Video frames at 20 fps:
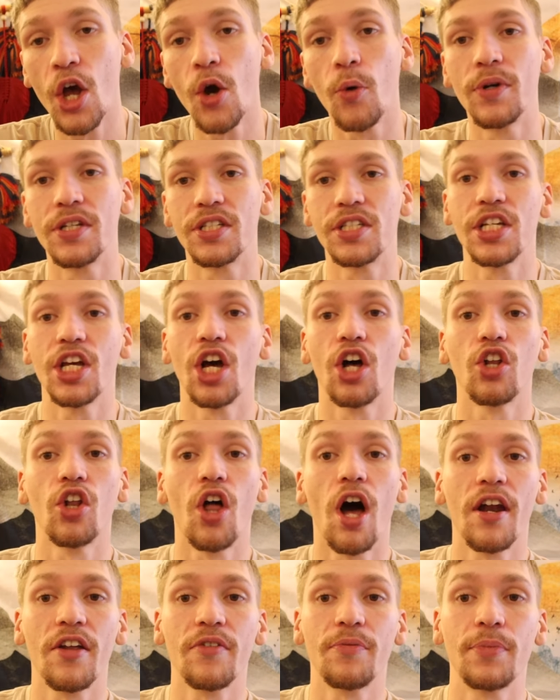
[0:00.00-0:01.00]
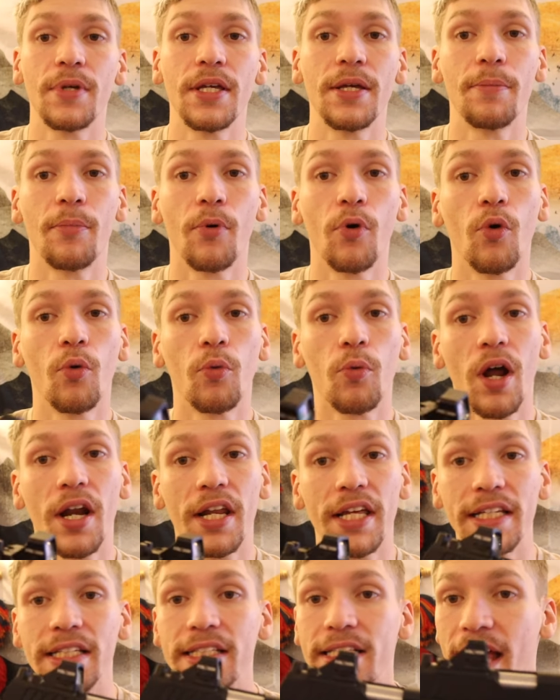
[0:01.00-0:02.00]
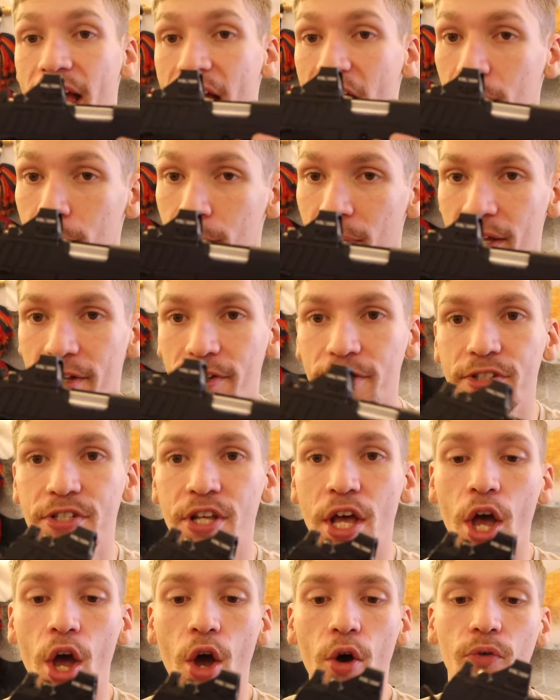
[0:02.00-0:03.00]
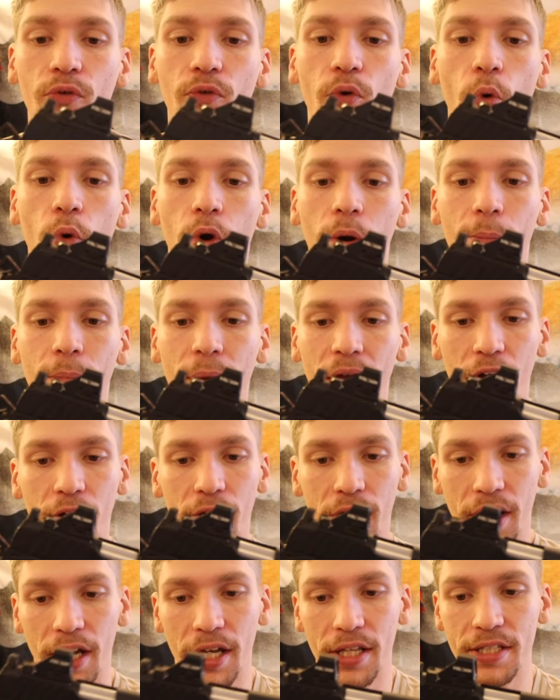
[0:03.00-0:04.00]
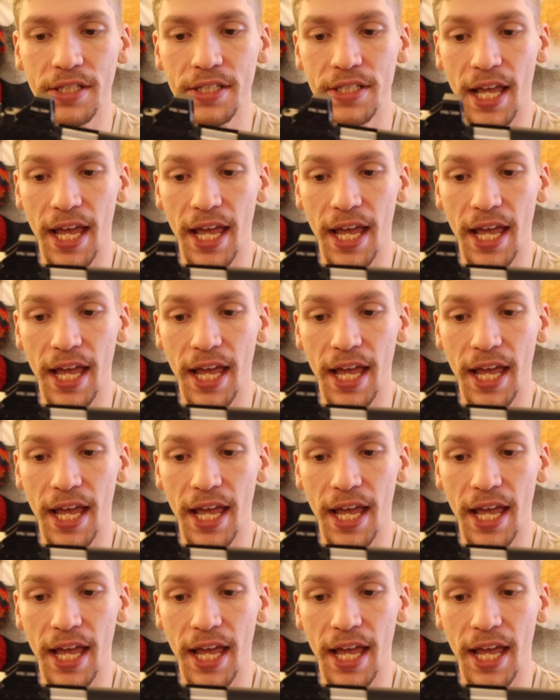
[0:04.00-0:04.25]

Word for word: we see a lot of people running 10mm for bear guns,